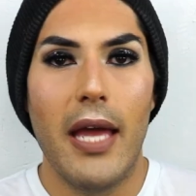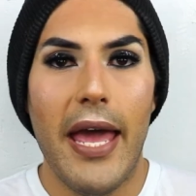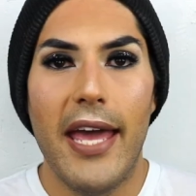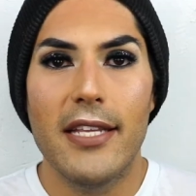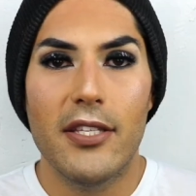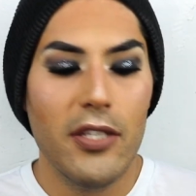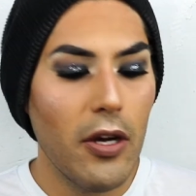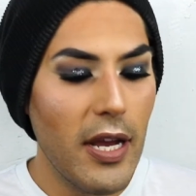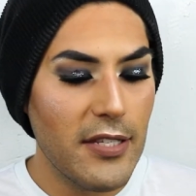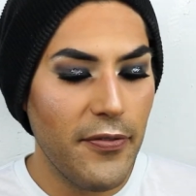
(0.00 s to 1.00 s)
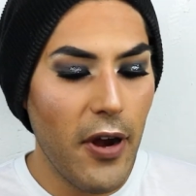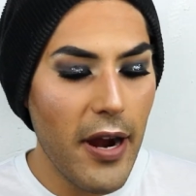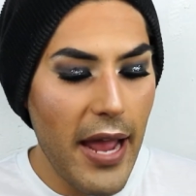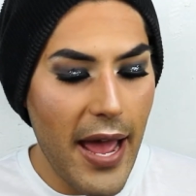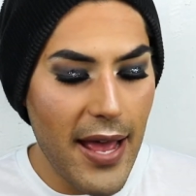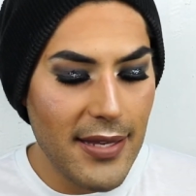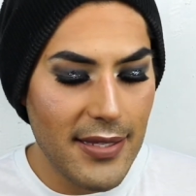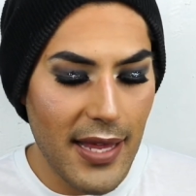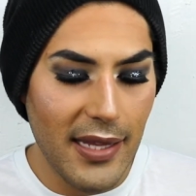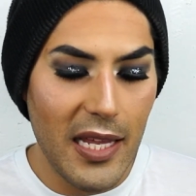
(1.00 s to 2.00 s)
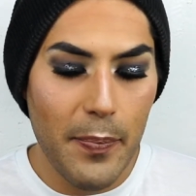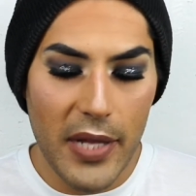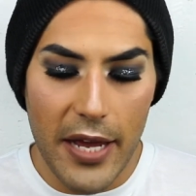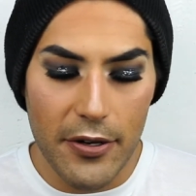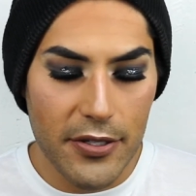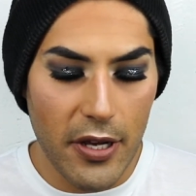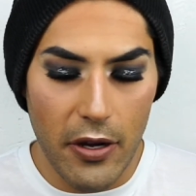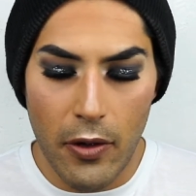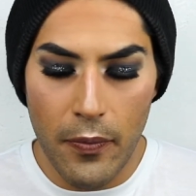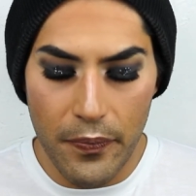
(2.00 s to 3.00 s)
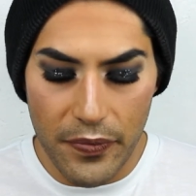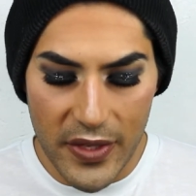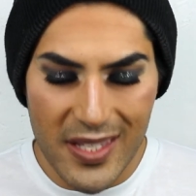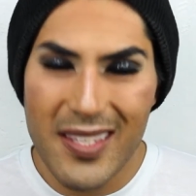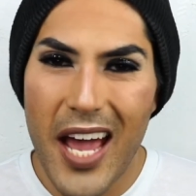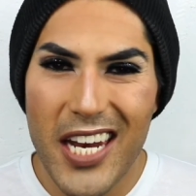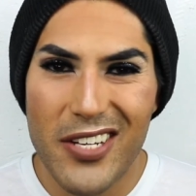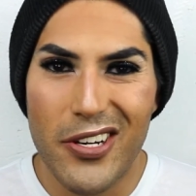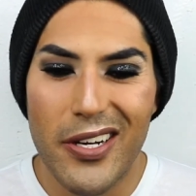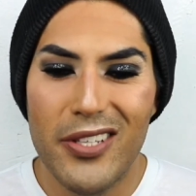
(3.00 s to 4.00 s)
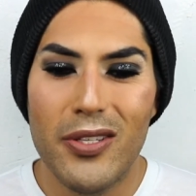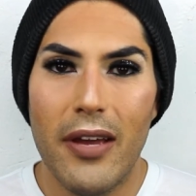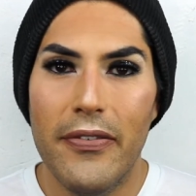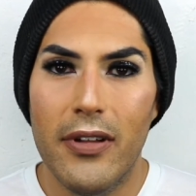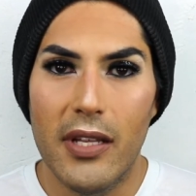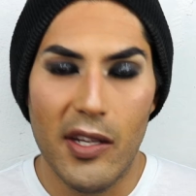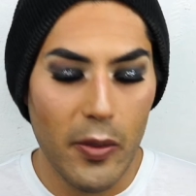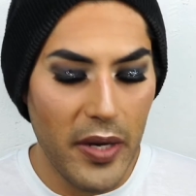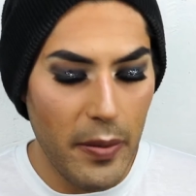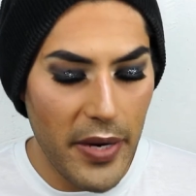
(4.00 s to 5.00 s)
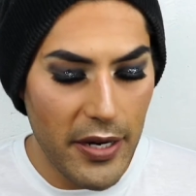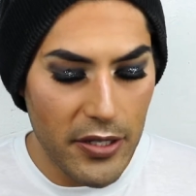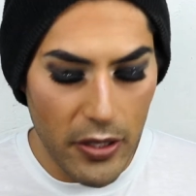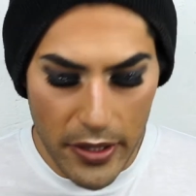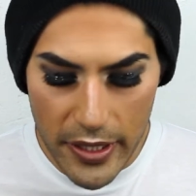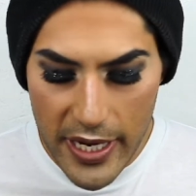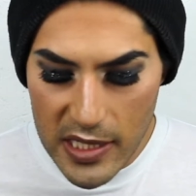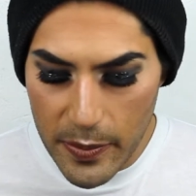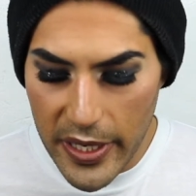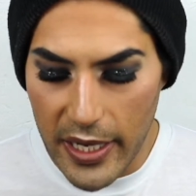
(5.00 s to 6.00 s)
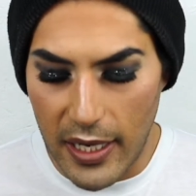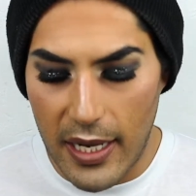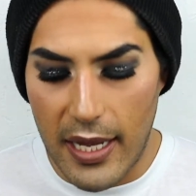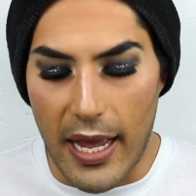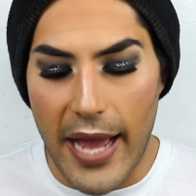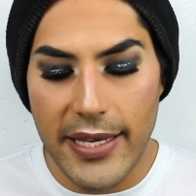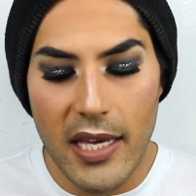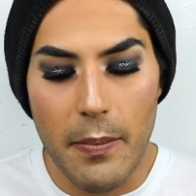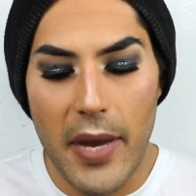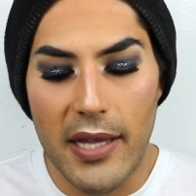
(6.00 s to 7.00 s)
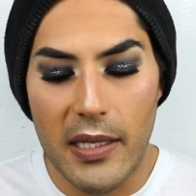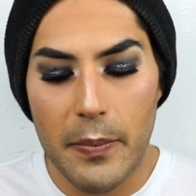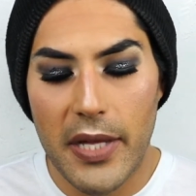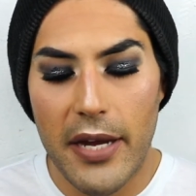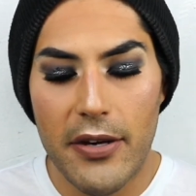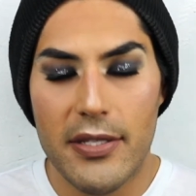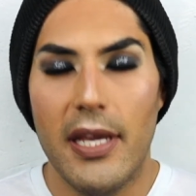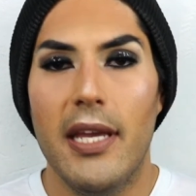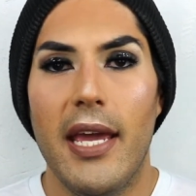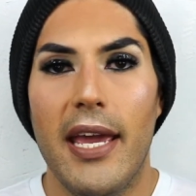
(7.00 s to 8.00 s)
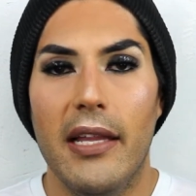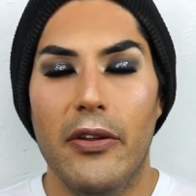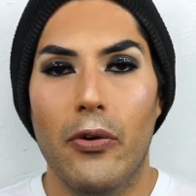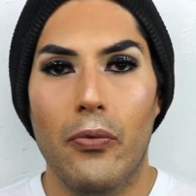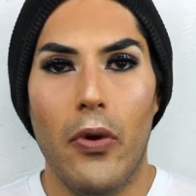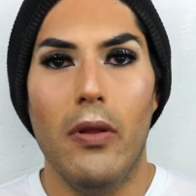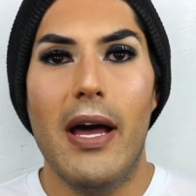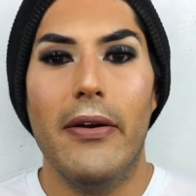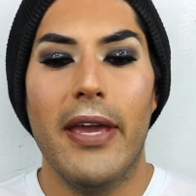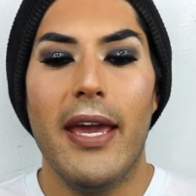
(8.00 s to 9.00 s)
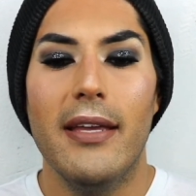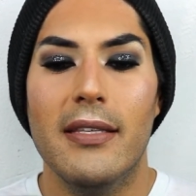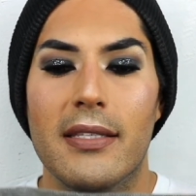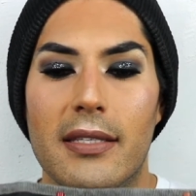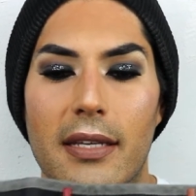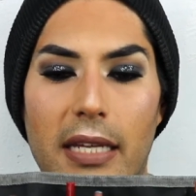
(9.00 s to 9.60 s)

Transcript: And so as far as lip liners go, this is kind of dirty, so I feel a little bit embarrassed showing you guys, but I keep my lip liners in a little rollout case.